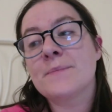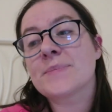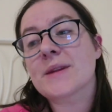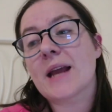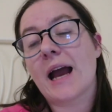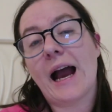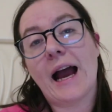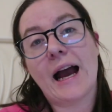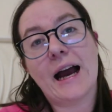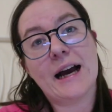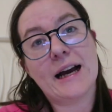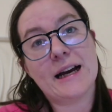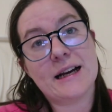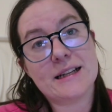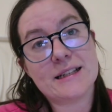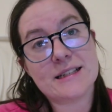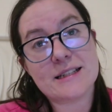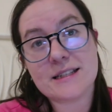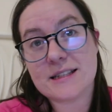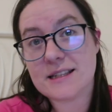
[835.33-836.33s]

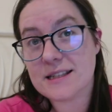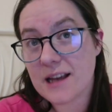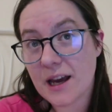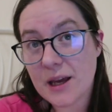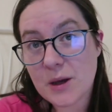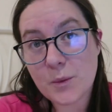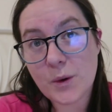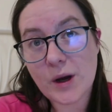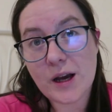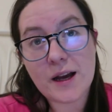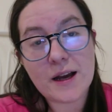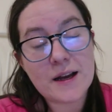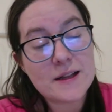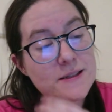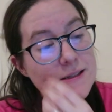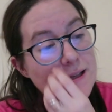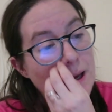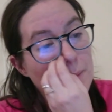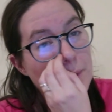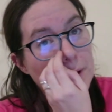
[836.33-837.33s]
and sight
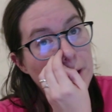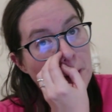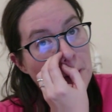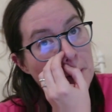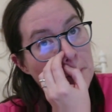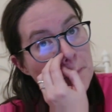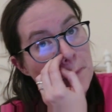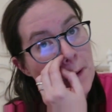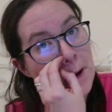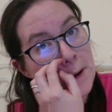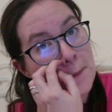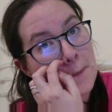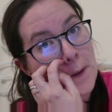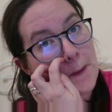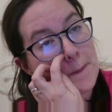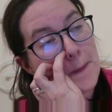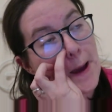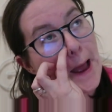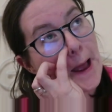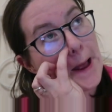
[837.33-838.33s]
words, and we're going
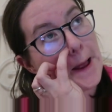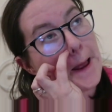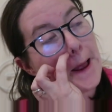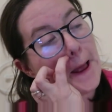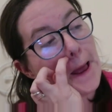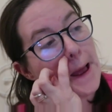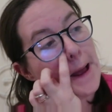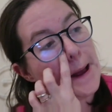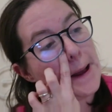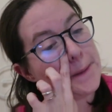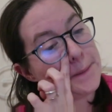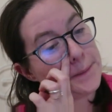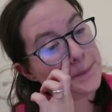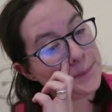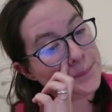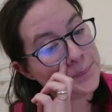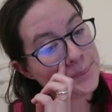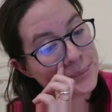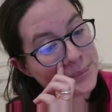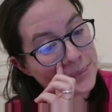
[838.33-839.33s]
right back
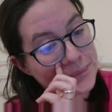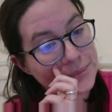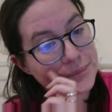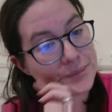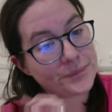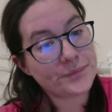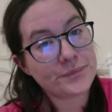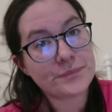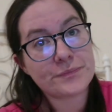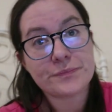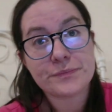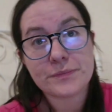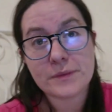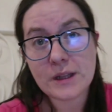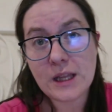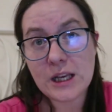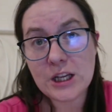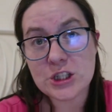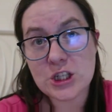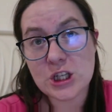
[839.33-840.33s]

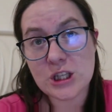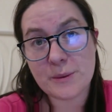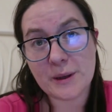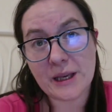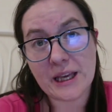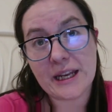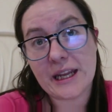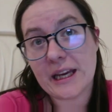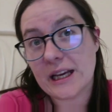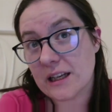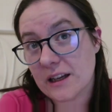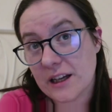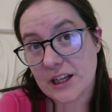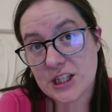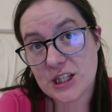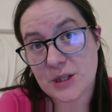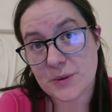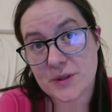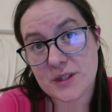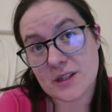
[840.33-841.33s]
to the beginning, like
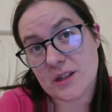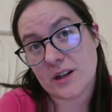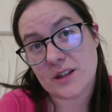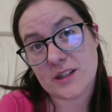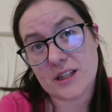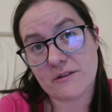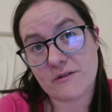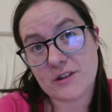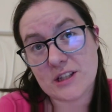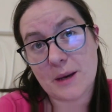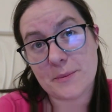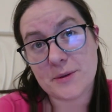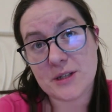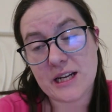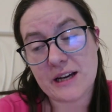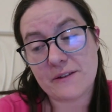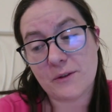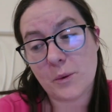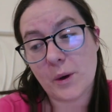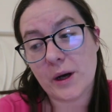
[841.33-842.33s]
she was starting reception
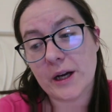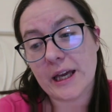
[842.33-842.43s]
level work